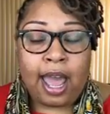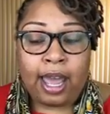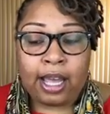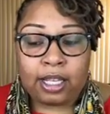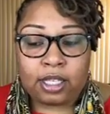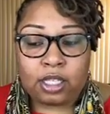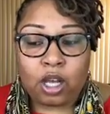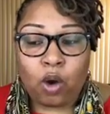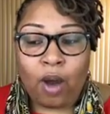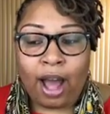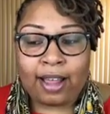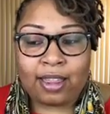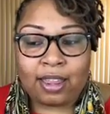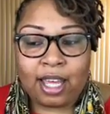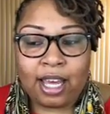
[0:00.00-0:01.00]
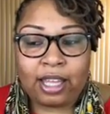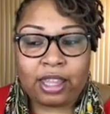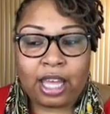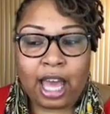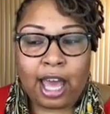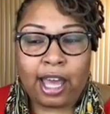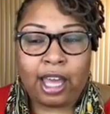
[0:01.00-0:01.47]
And so I think
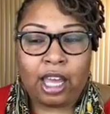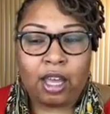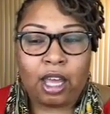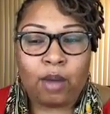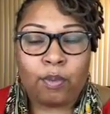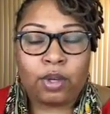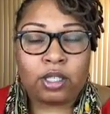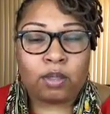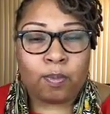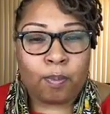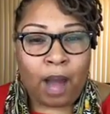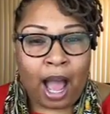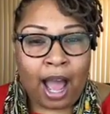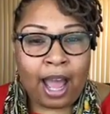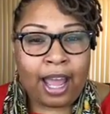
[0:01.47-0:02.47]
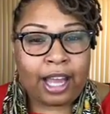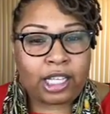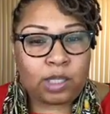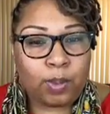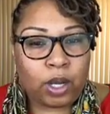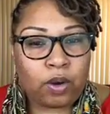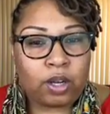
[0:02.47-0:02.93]
that it was my
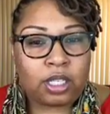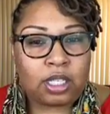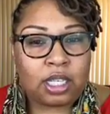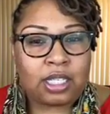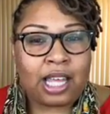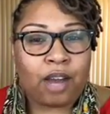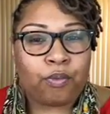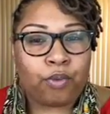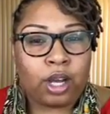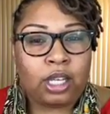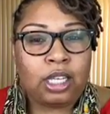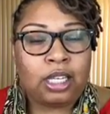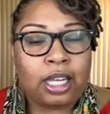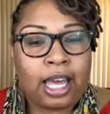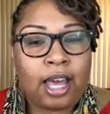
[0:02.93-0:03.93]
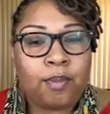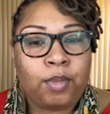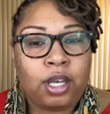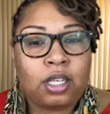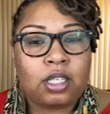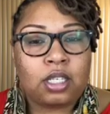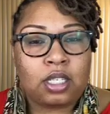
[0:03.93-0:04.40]
experiences that really led
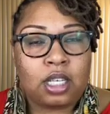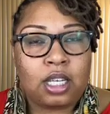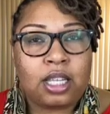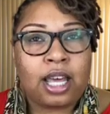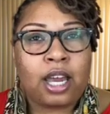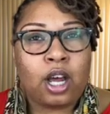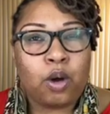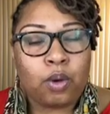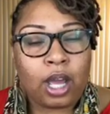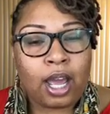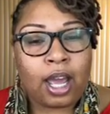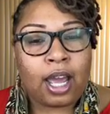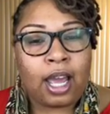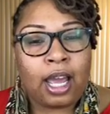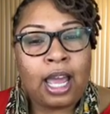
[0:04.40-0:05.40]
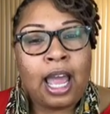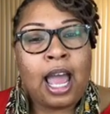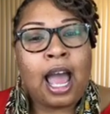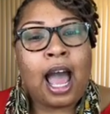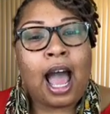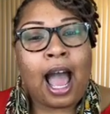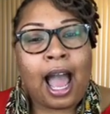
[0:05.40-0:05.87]
me to see that, okay,
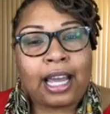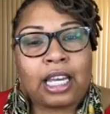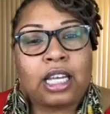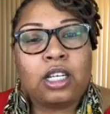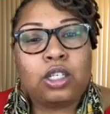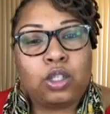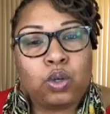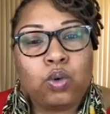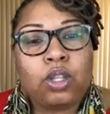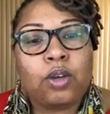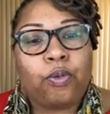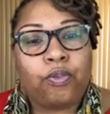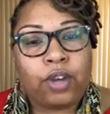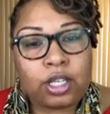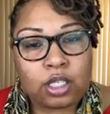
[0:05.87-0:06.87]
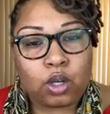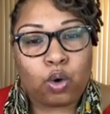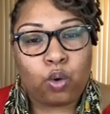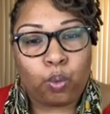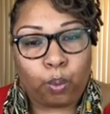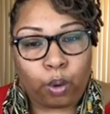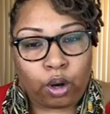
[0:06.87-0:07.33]
I can do the
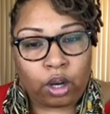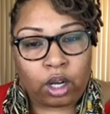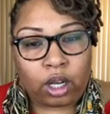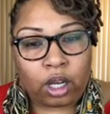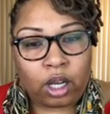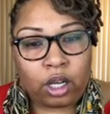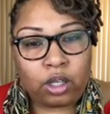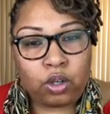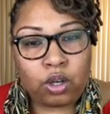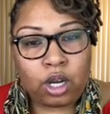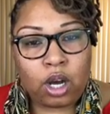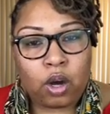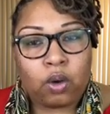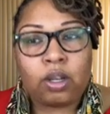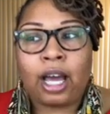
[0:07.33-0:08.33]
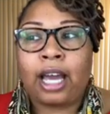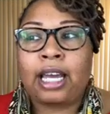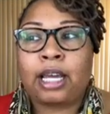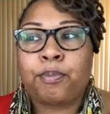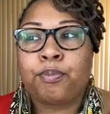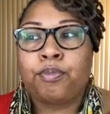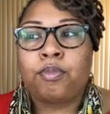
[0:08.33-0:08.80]
physical work,
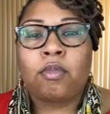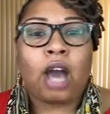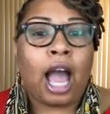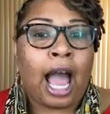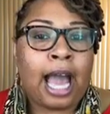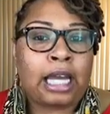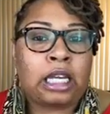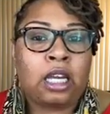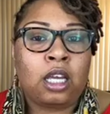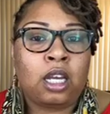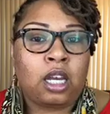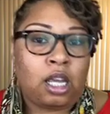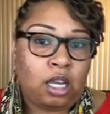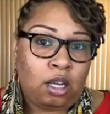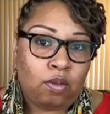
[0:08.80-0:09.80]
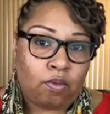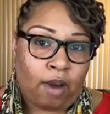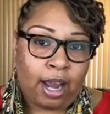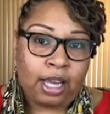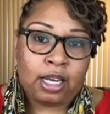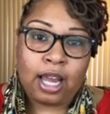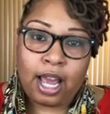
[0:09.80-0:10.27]
like I can eat
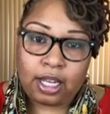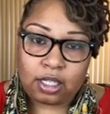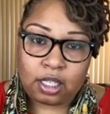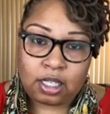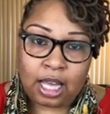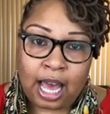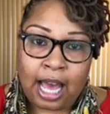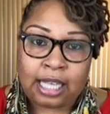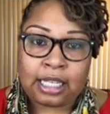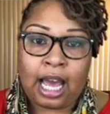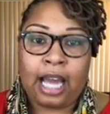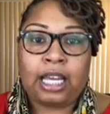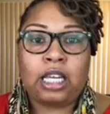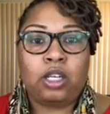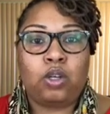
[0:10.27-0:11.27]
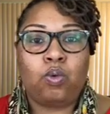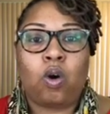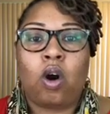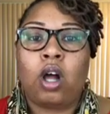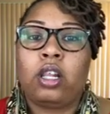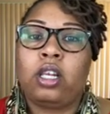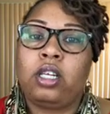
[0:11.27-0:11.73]
right and exercise. I can do
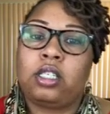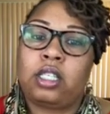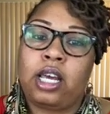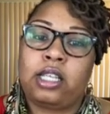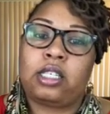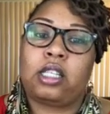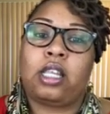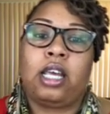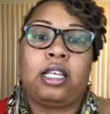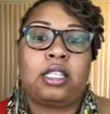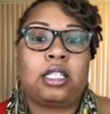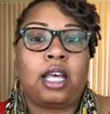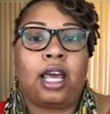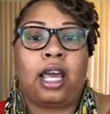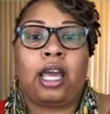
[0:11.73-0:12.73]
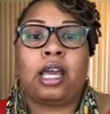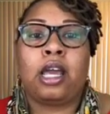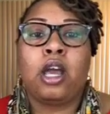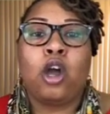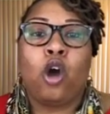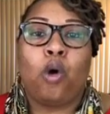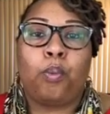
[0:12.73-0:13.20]
all of these things that they
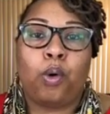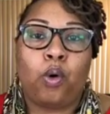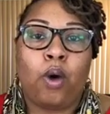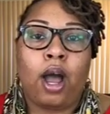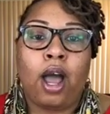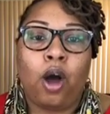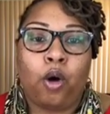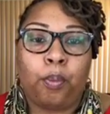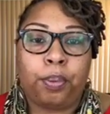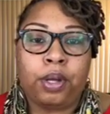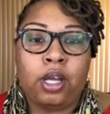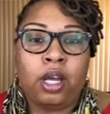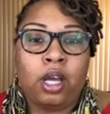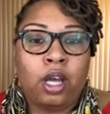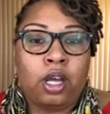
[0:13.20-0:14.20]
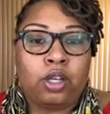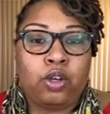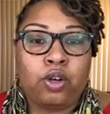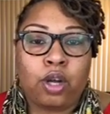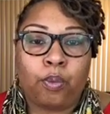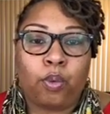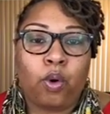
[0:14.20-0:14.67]
say will help,
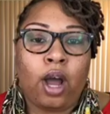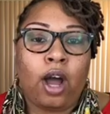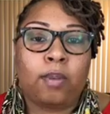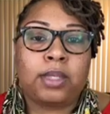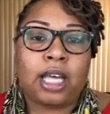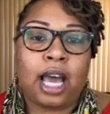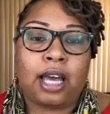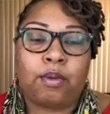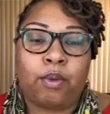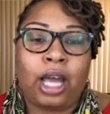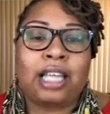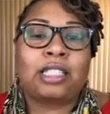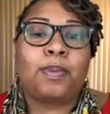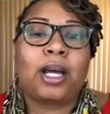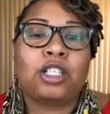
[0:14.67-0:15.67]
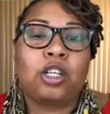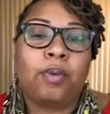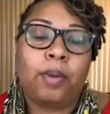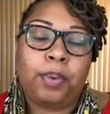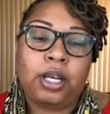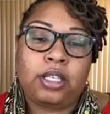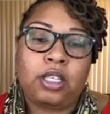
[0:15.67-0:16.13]
will help time, especially
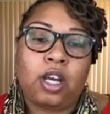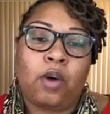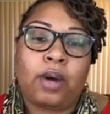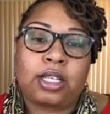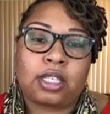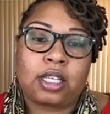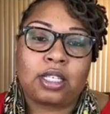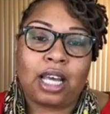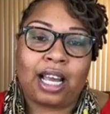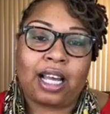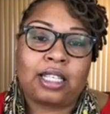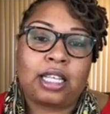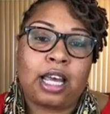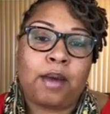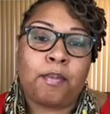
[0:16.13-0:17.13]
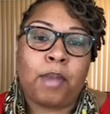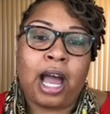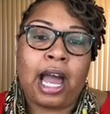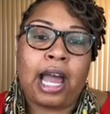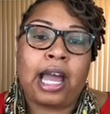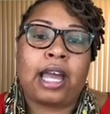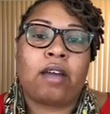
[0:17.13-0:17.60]
with PCOS. Because like I said,
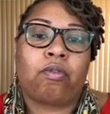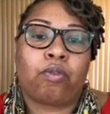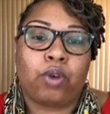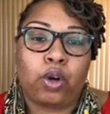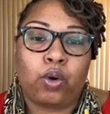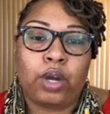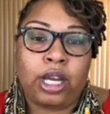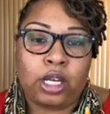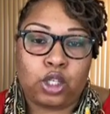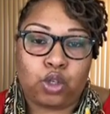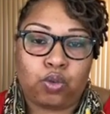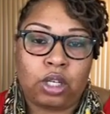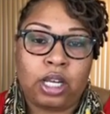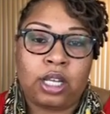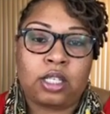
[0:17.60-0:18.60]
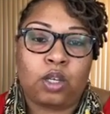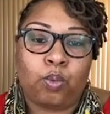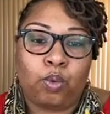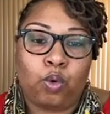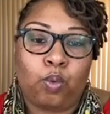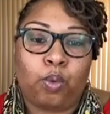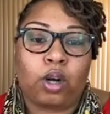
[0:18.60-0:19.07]
my real entry into
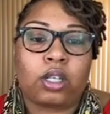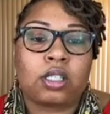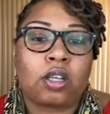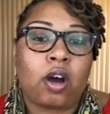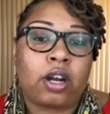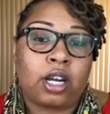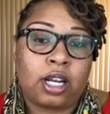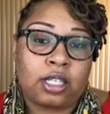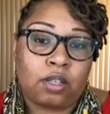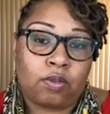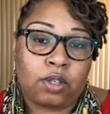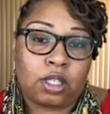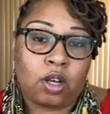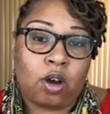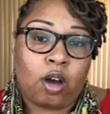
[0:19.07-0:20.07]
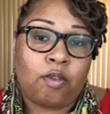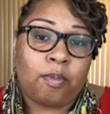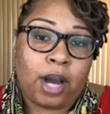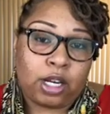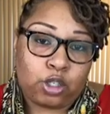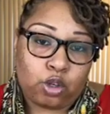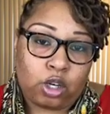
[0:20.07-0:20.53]
wound work started as a result of
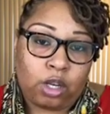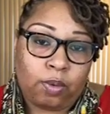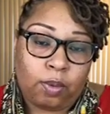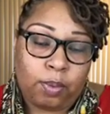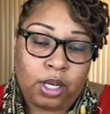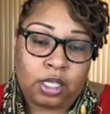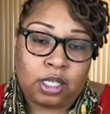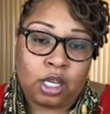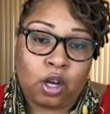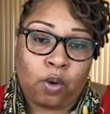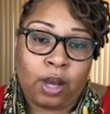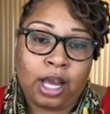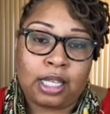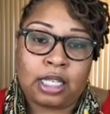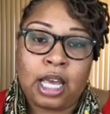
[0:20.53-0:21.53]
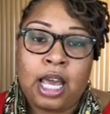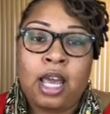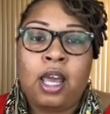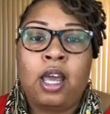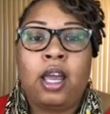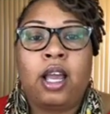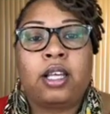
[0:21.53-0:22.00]
my journey with PCOS.
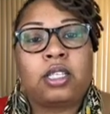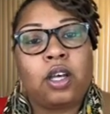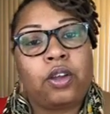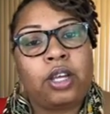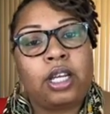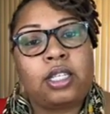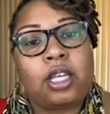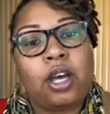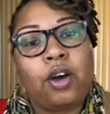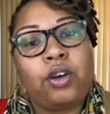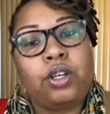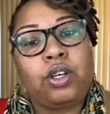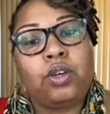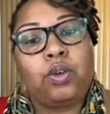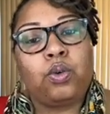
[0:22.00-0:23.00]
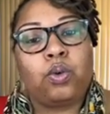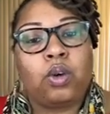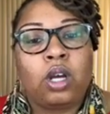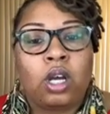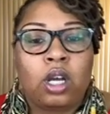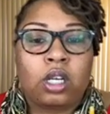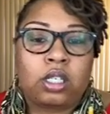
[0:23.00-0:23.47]
And so they tell
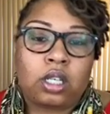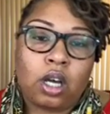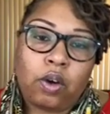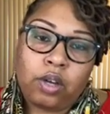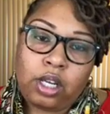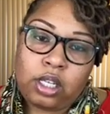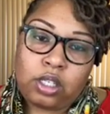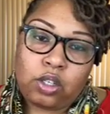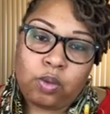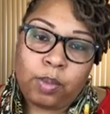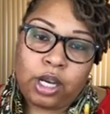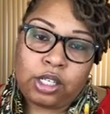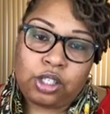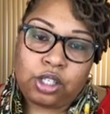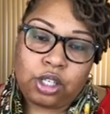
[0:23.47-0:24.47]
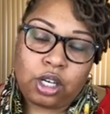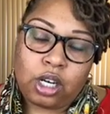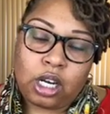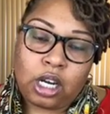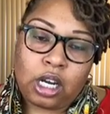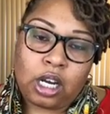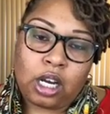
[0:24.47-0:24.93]
you, don't eat too much
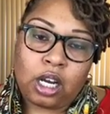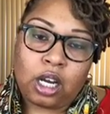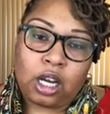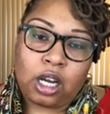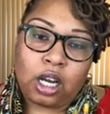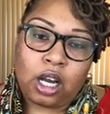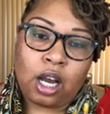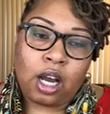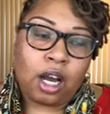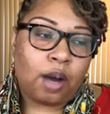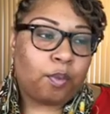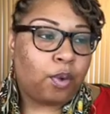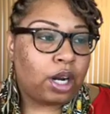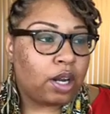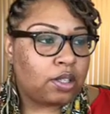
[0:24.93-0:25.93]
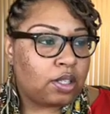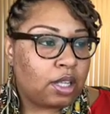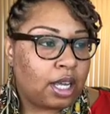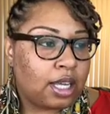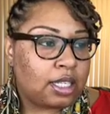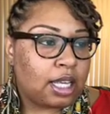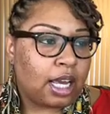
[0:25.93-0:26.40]
sugar. What else do
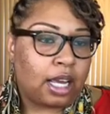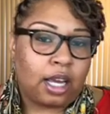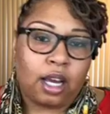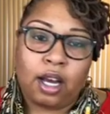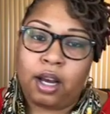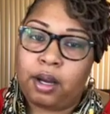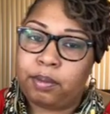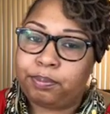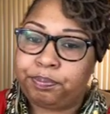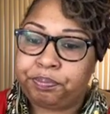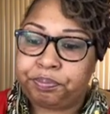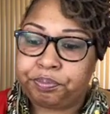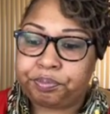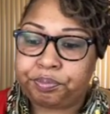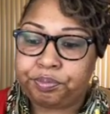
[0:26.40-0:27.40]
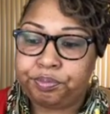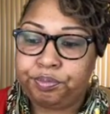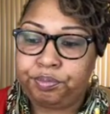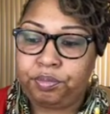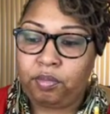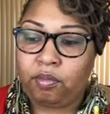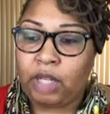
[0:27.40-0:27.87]
they say?
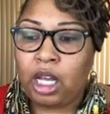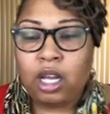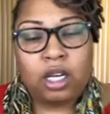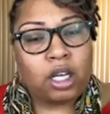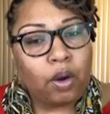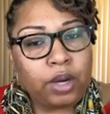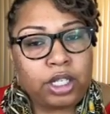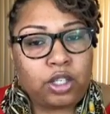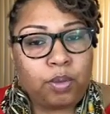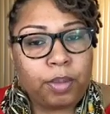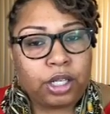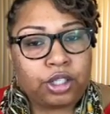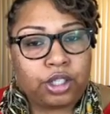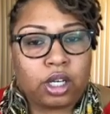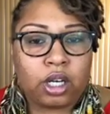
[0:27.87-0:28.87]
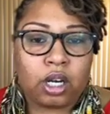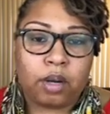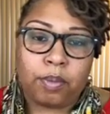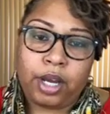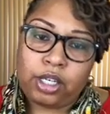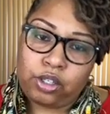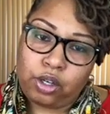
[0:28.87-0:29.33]
Don't eat too much
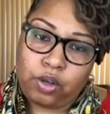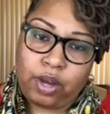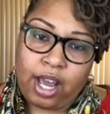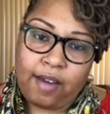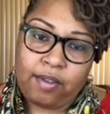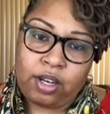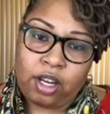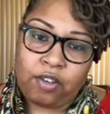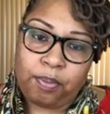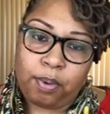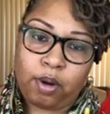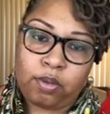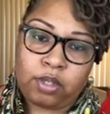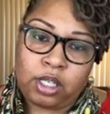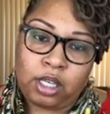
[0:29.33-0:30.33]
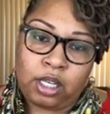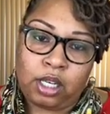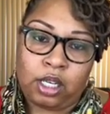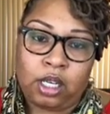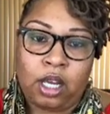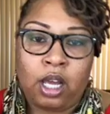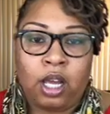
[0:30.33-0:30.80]
sugar. Make sure you have enough
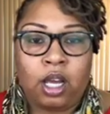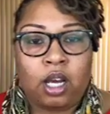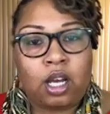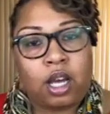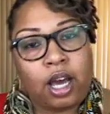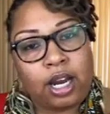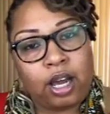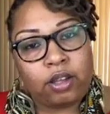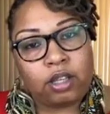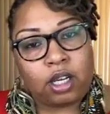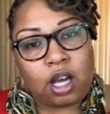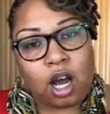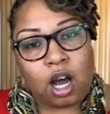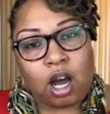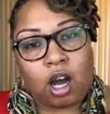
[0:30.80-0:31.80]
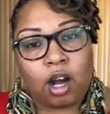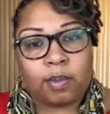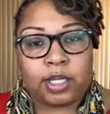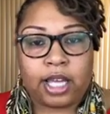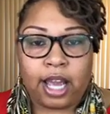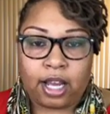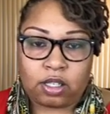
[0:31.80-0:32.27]
protein. Cut out the
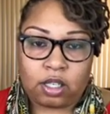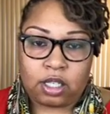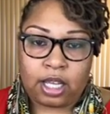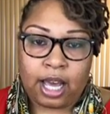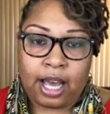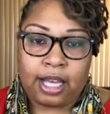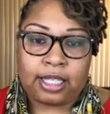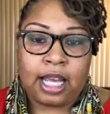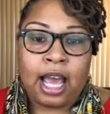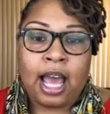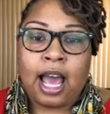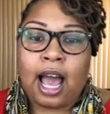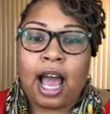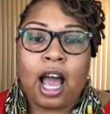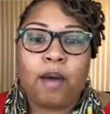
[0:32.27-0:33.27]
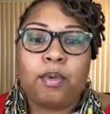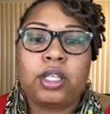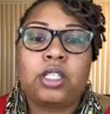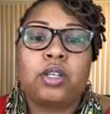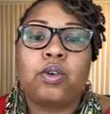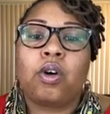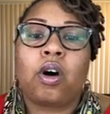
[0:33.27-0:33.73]
carbs, exercise. I
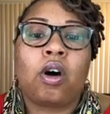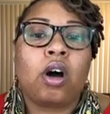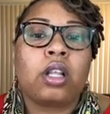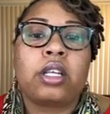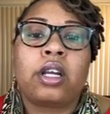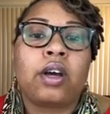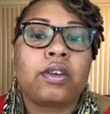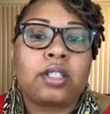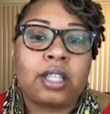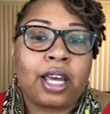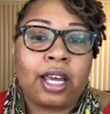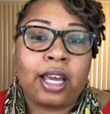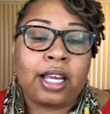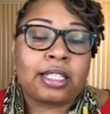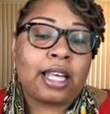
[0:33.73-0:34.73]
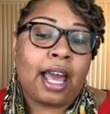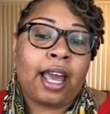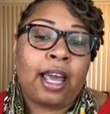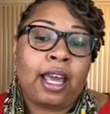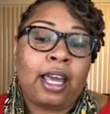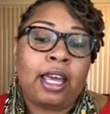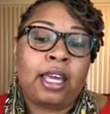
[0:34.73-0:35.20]
was doing all of those things
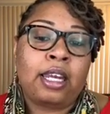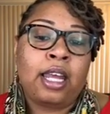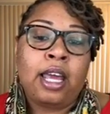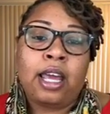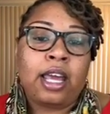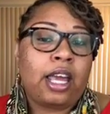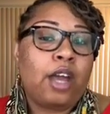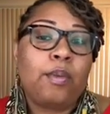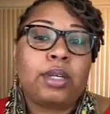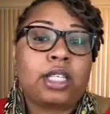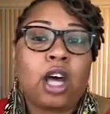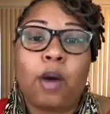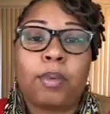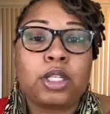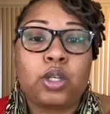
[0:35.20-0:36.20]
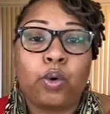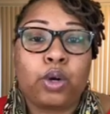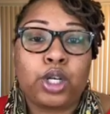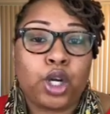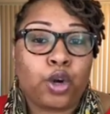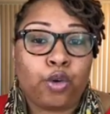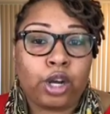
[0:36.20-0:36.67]
and it was helping to
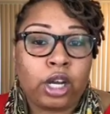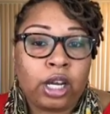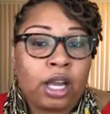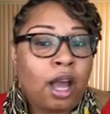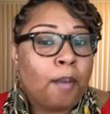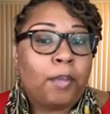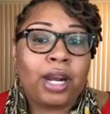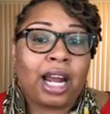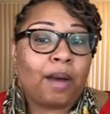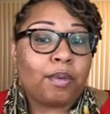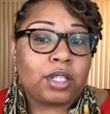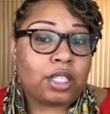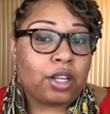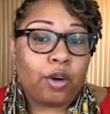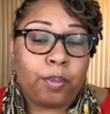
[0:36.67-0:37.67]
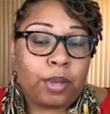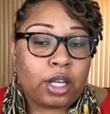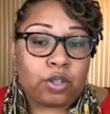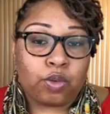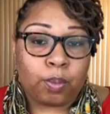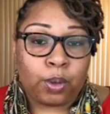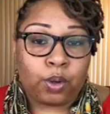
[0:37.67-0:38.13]
a degree, but I was still
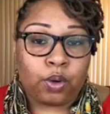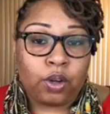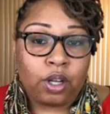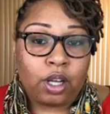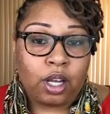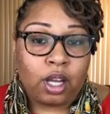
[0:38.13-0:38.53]
miserable.